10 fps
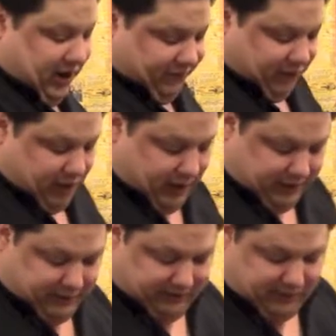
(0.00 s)
forgot,
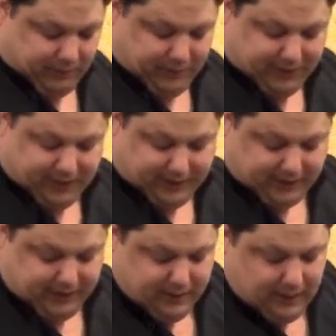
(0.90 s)
because I'm a banana
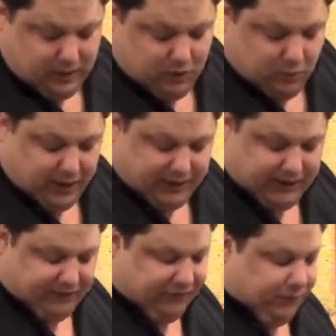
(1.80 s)
head, we need to
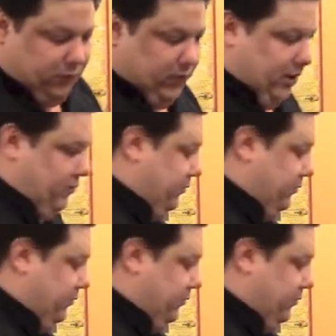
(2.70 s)
get the spoon out.